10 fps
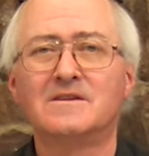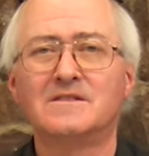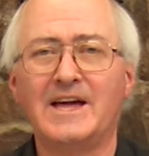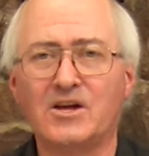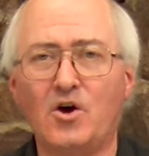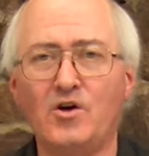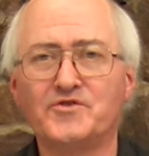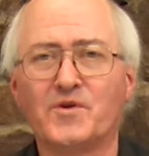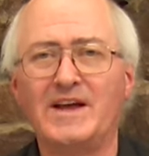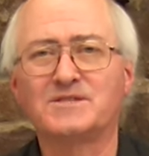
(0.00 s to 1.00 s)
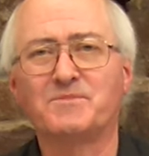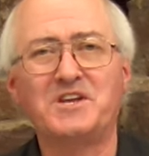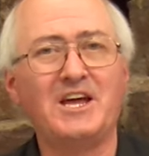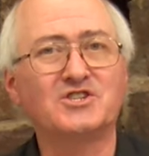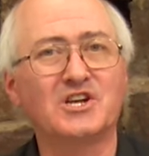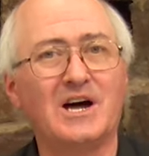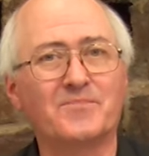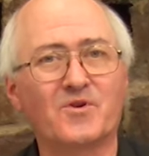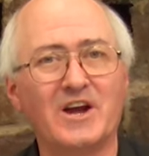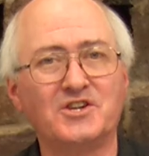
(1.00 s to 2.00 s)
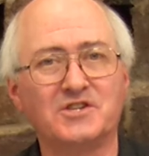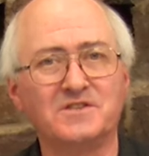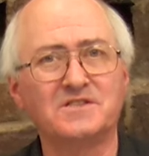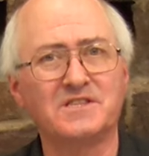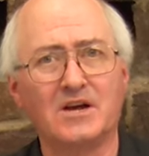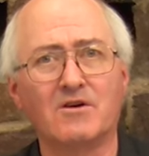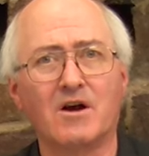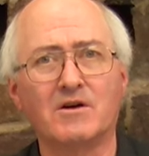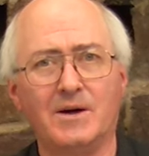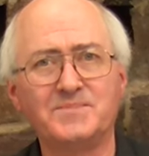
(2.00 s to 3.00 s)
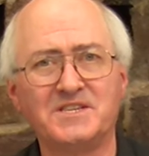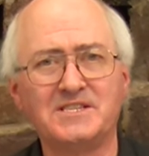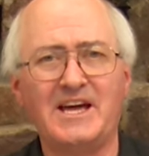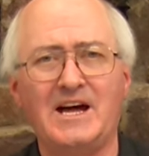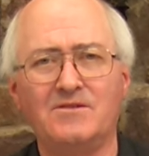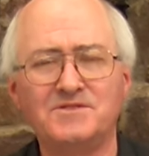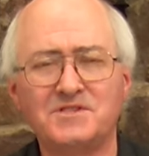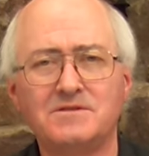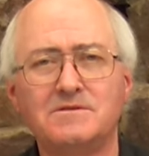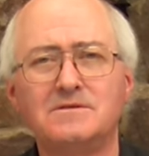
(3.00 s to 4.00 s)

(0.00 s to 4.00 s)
Like all transportation operations, there are ups and downs.